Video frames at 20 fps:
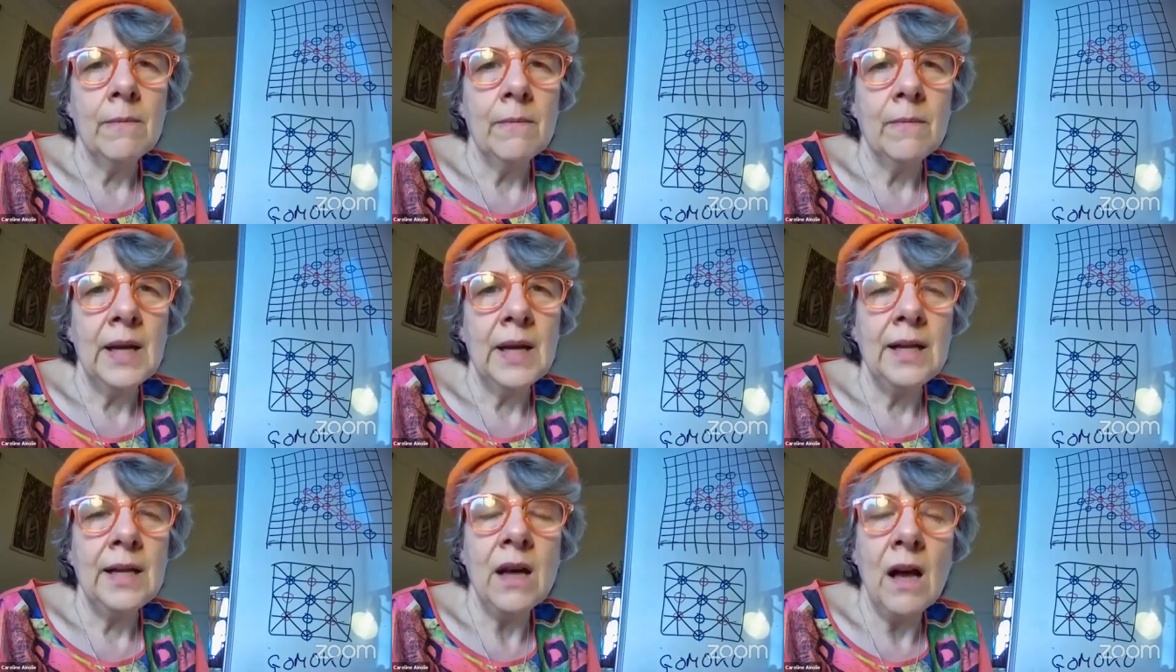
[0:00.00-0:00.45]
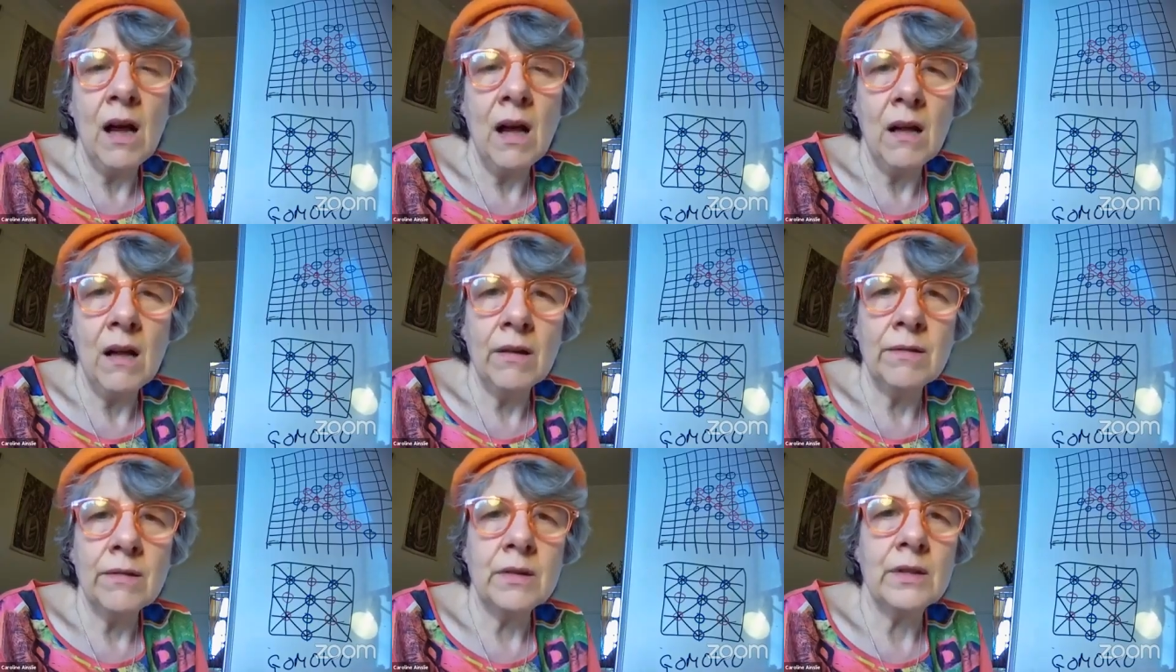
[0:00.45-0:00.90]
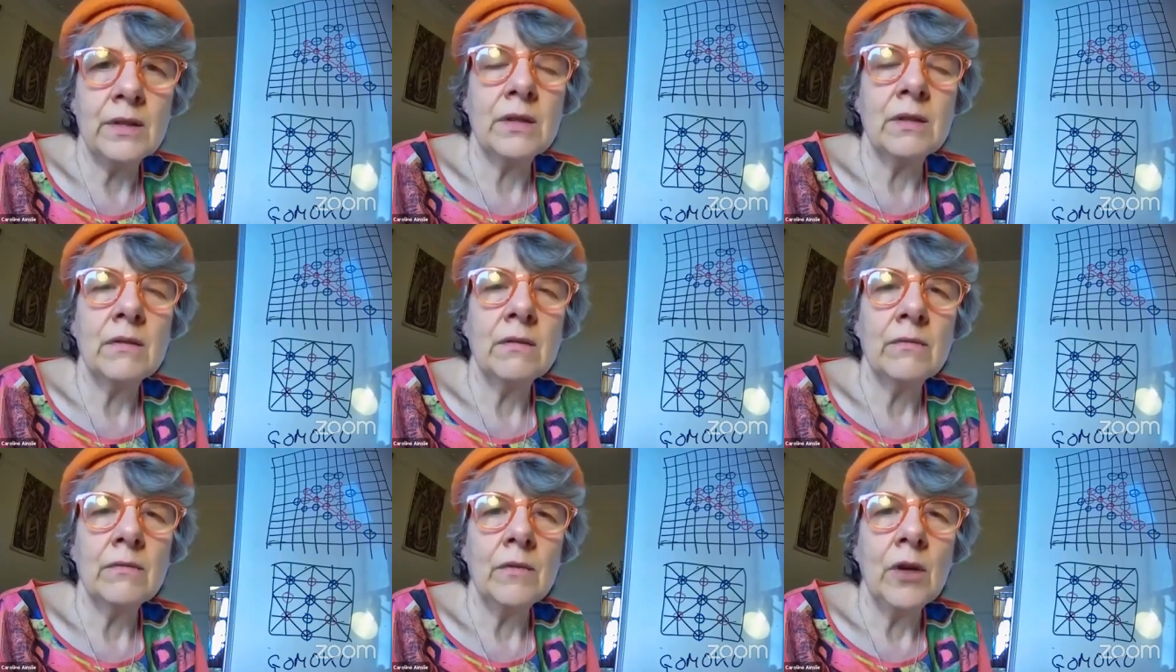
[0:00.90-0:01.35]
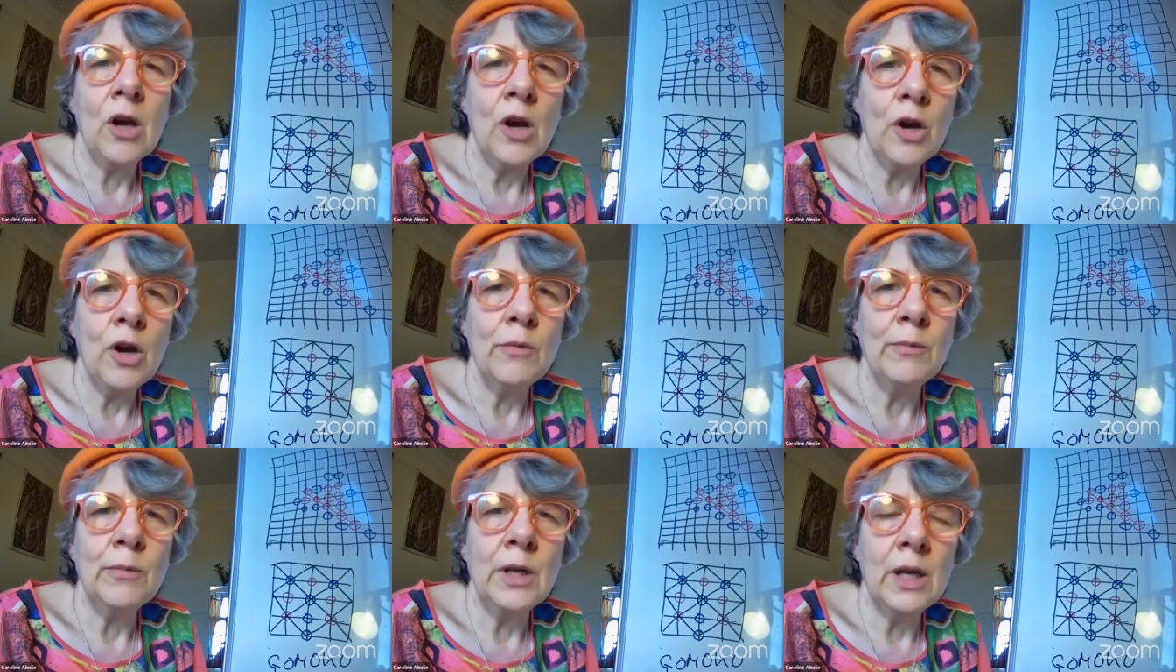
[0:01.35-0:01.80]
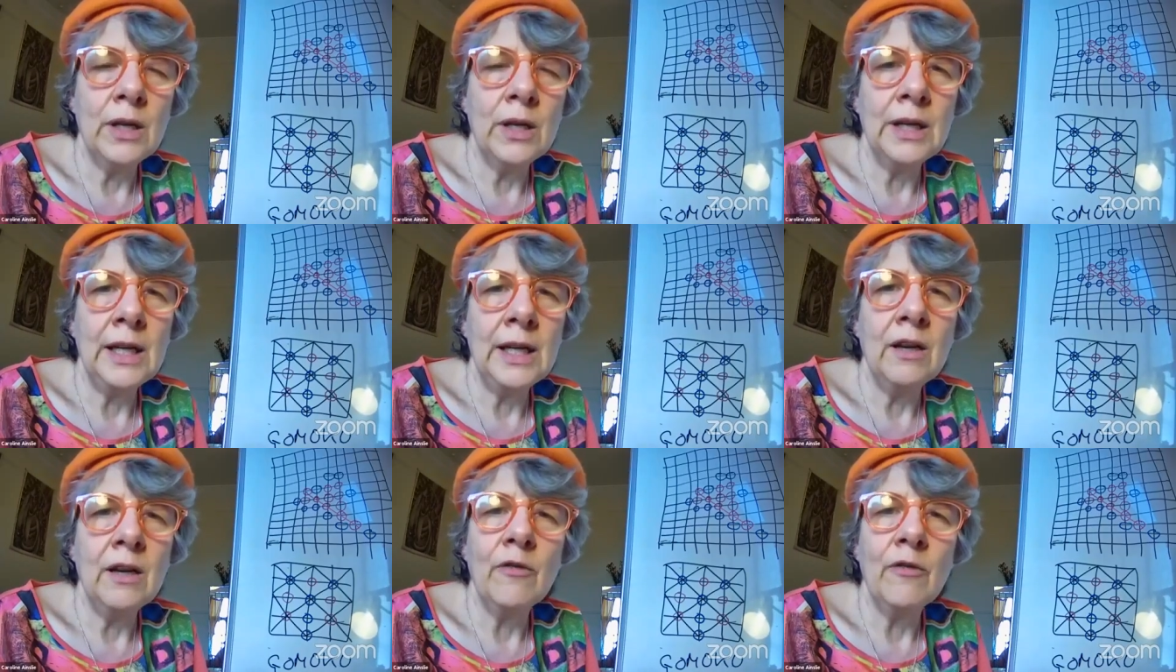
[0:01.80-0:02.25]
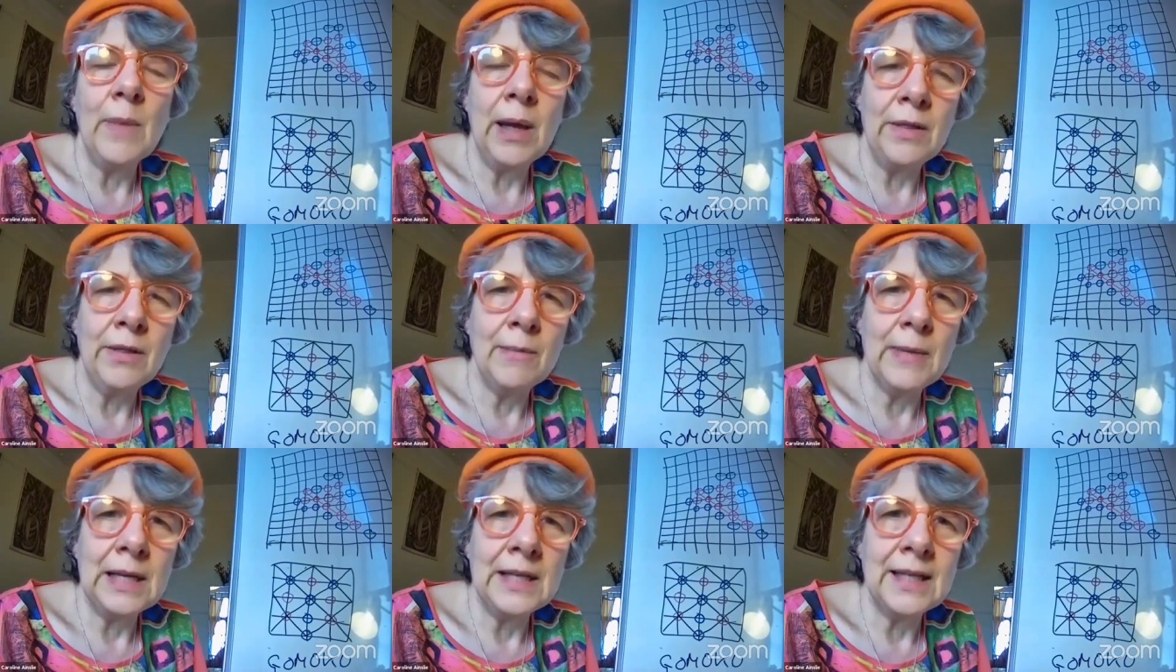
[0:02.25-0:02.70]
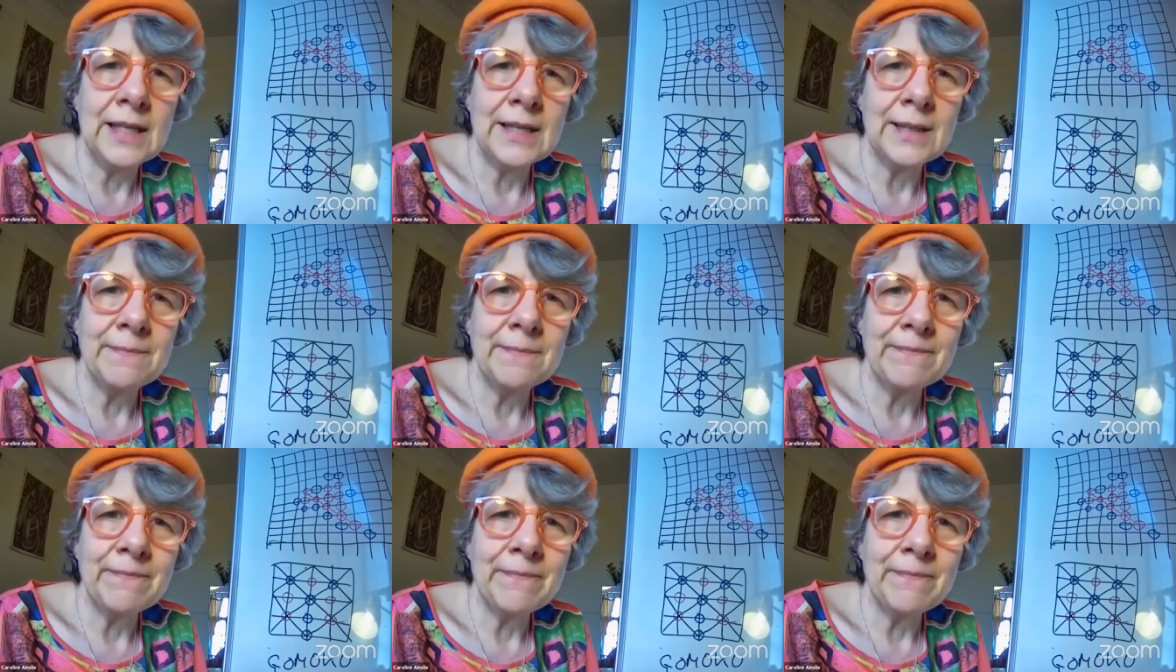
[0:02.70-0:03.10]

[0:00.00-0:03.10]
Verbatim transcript: enhance home learning of mathematics